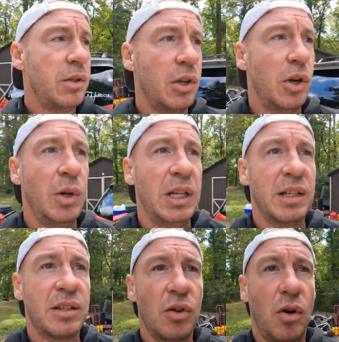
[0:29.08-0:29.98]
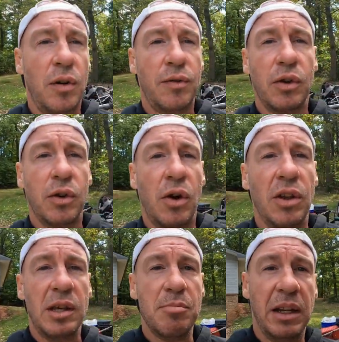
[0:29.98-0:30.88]
So it doesn't offer
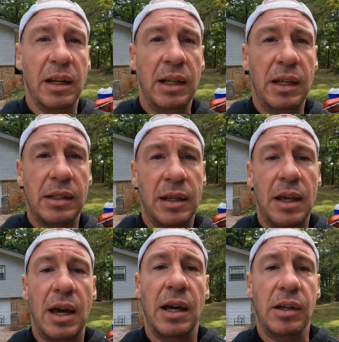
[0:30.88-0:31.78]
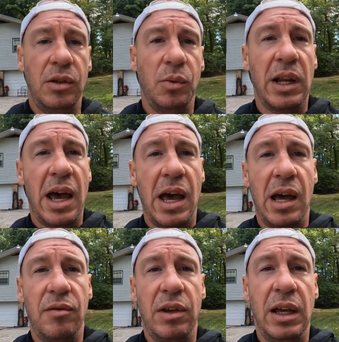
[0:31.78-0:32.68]
all the amenities that you would
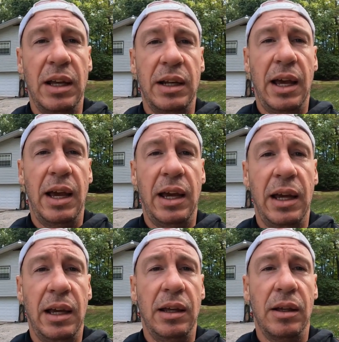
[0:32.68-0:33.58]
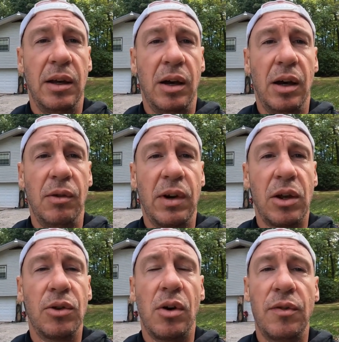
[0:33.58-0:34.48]
have in a uh,
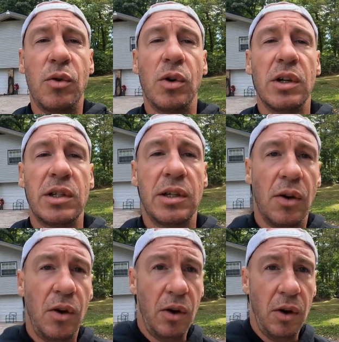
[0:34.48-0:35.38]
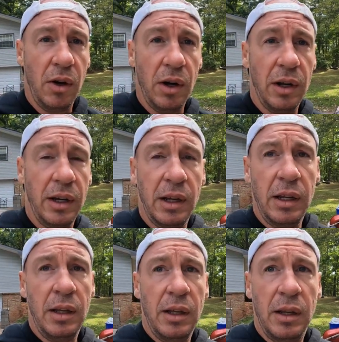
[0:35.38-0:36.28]
regular golf course on
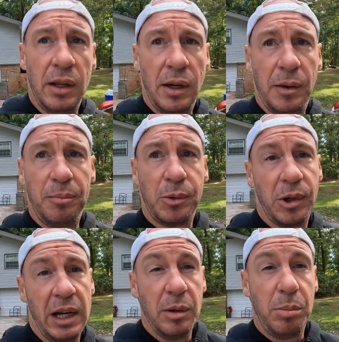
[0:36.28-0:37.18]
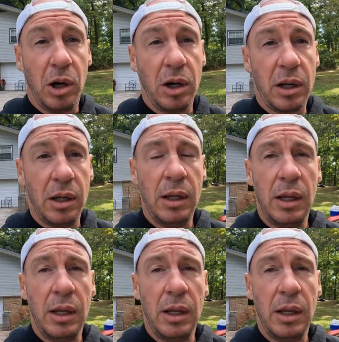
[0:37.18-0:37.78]
um, or in a park.